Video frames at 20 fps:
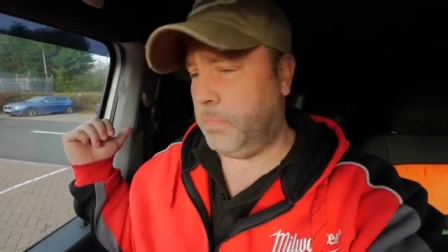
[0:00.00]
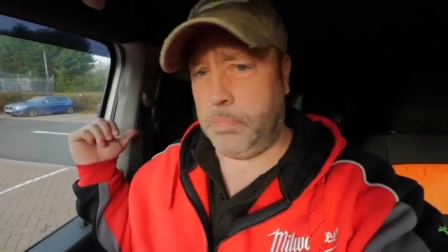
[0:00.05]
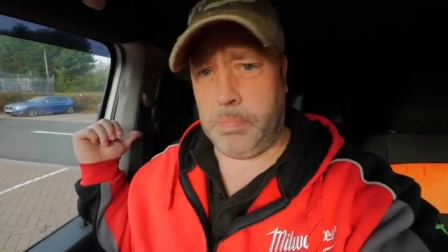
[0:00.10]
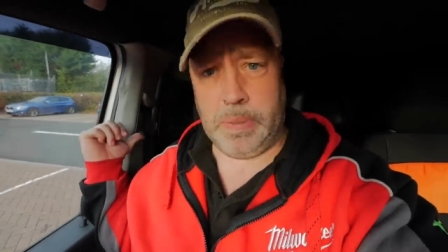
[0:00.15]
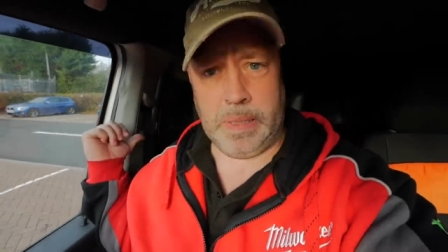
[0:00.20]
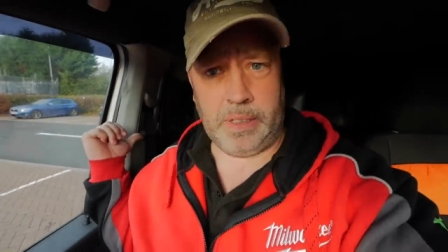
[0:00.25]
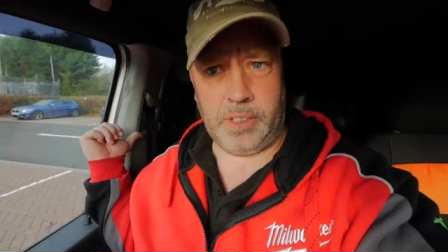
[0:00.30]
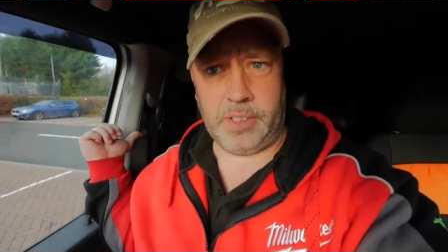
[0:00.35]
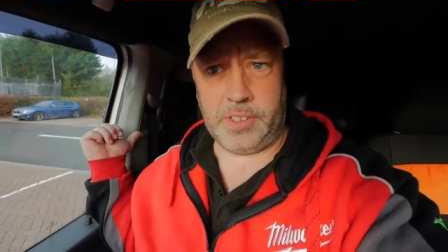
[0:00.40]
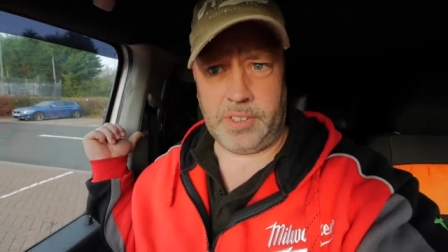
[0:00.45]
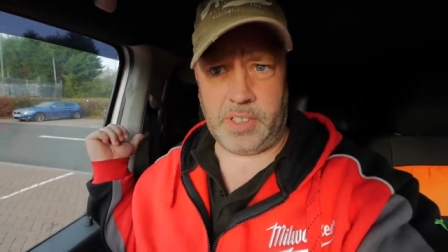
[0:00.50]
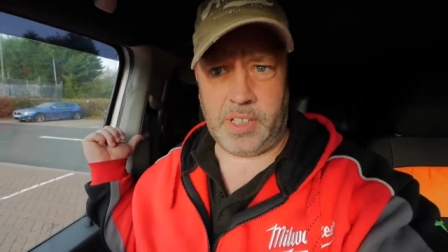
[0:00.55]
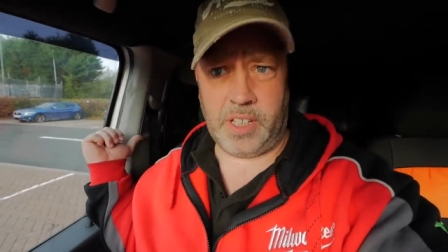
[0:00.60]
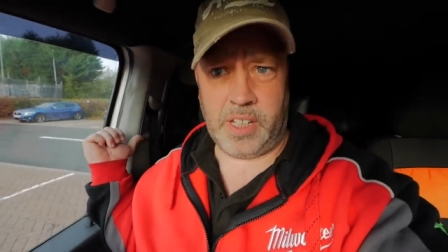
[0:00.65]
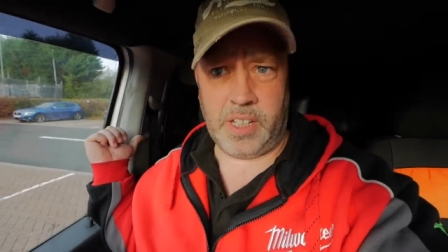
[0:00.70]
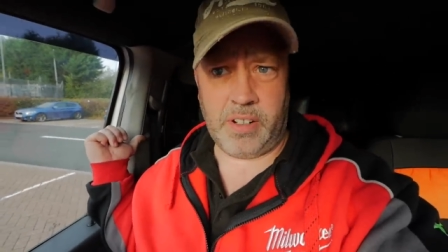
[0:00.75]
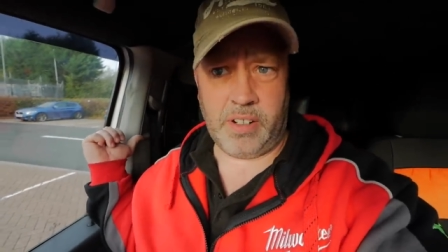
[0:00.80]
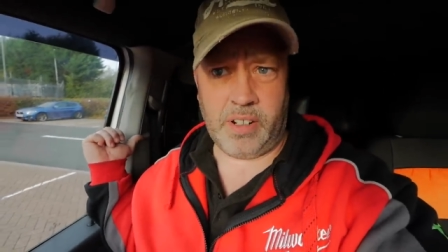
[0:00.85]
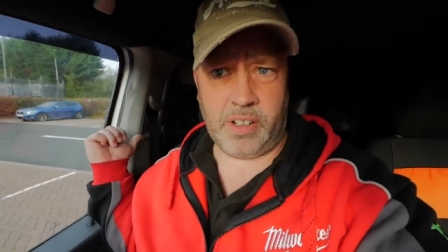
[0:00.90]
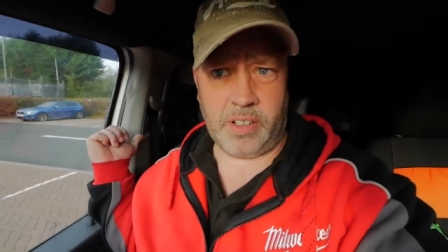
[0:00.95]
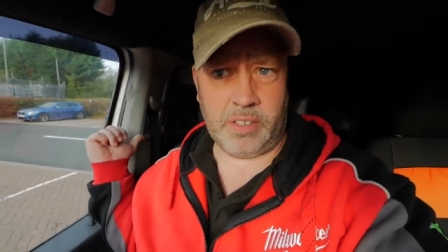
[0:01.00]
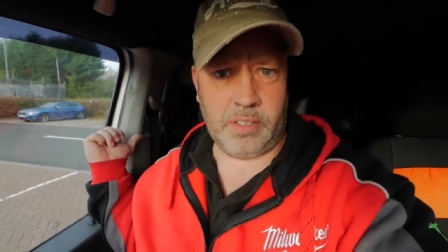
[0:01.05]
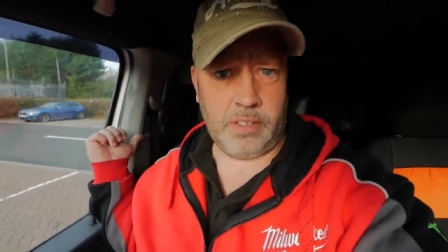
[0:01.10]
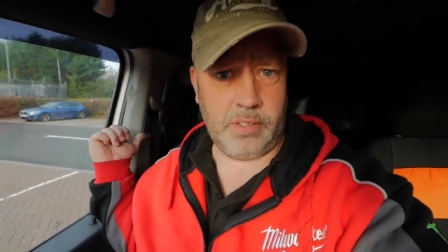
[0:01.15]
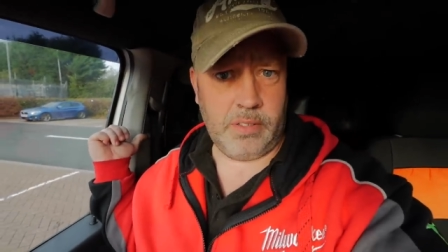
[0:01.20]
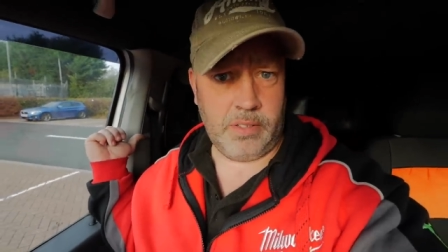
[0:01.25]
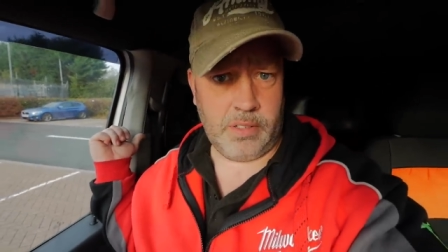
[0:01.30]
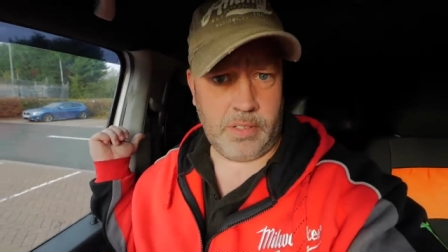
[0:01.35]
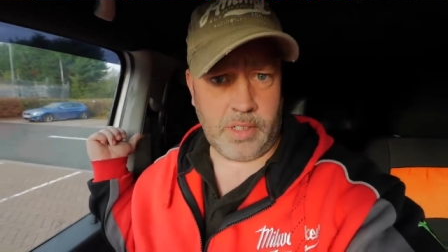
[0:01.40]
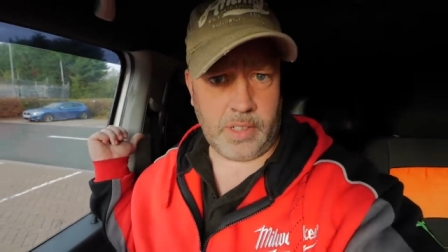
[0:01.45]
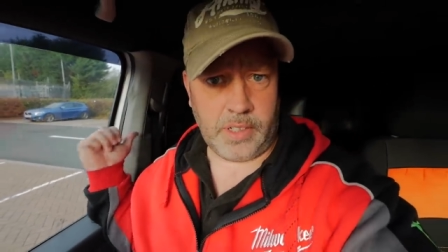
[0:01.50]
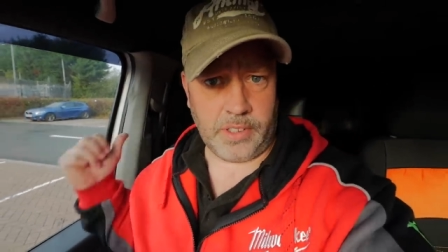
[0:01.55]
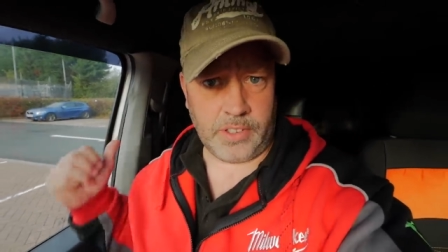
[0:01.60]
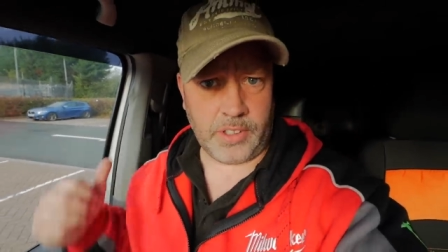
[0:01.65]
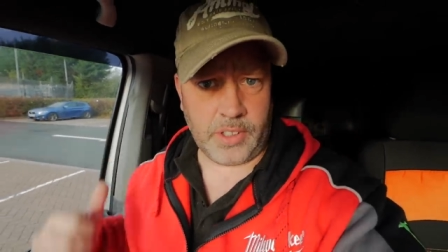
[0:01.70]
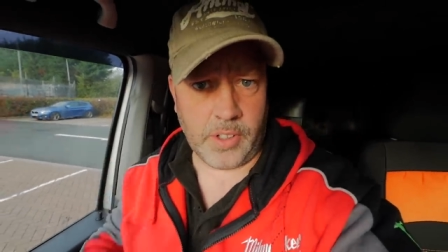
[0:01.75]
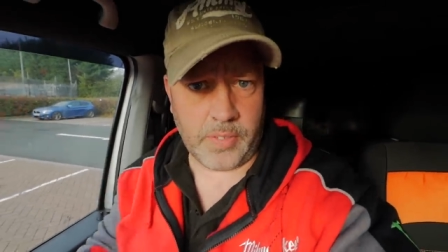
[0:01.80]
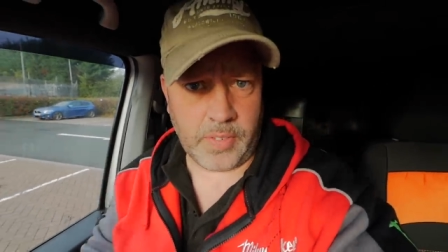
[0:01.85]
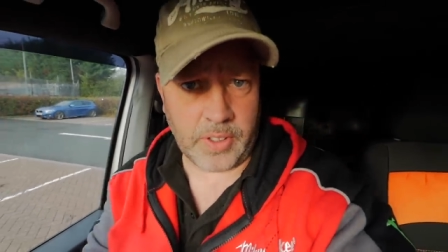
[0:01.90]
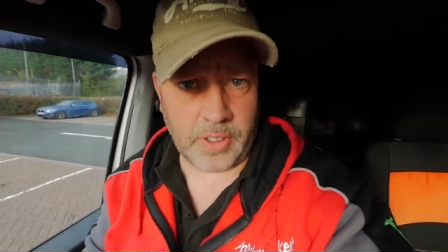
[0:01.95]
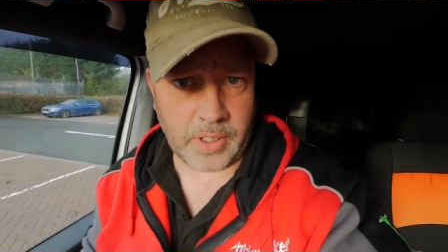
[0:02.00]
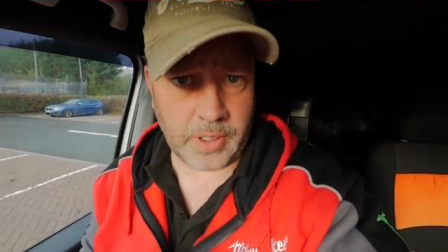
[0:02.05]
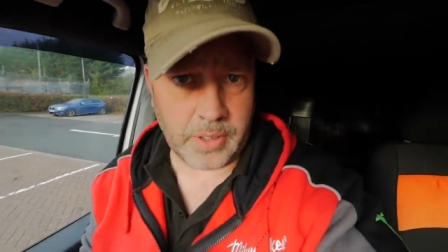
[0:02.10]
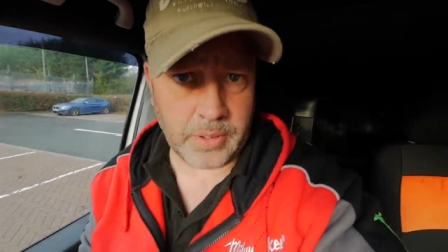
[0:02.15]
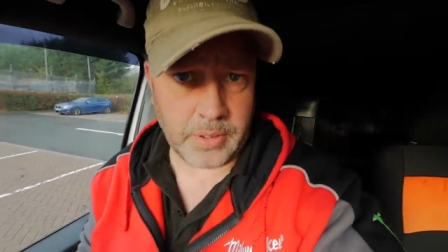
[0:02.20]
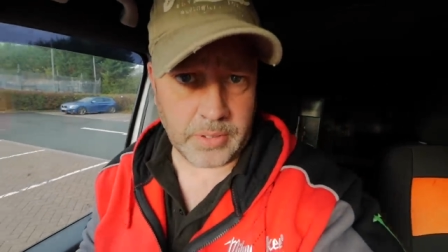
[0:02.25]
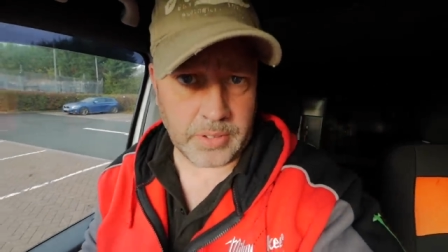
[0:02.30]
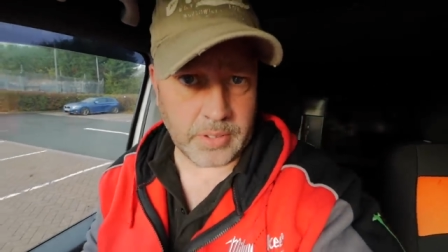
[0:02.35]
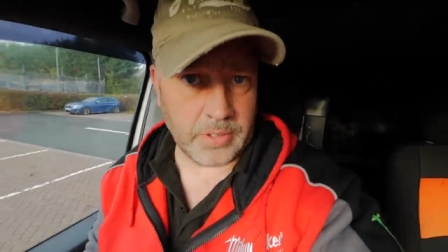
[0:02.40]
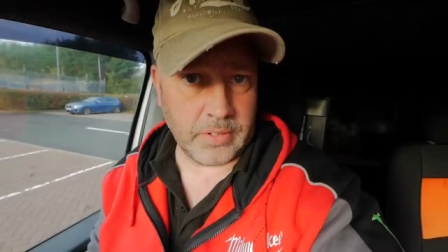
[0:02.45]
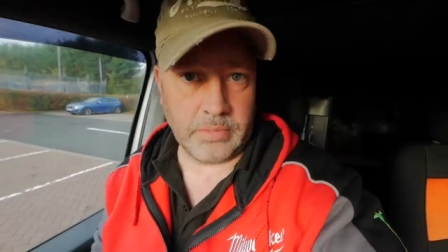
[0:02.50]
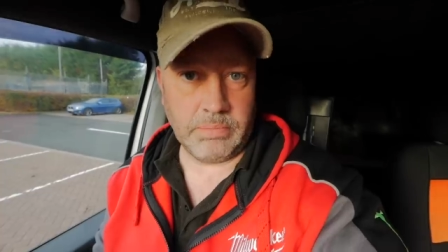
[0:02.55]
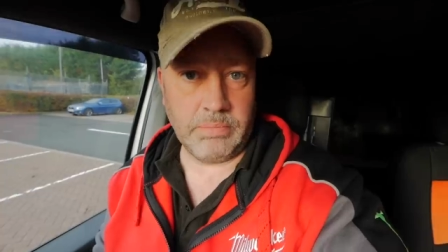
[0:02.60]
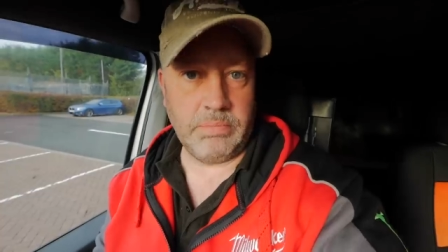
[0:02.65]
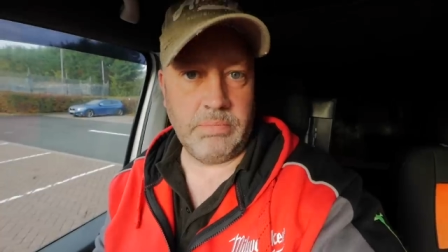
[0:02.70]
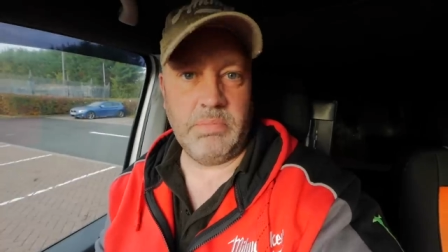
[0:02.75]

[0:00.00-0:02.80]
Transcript: pillars here I, I need to cover those and